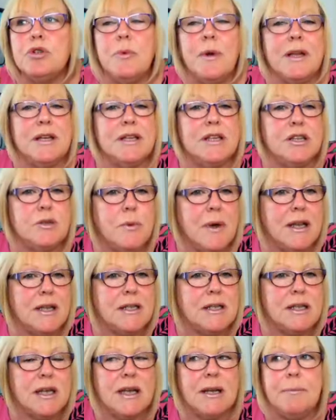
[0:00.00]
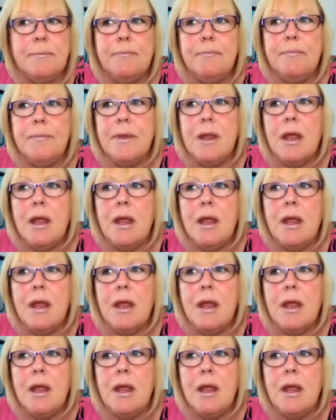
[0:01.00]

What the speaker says: 2020.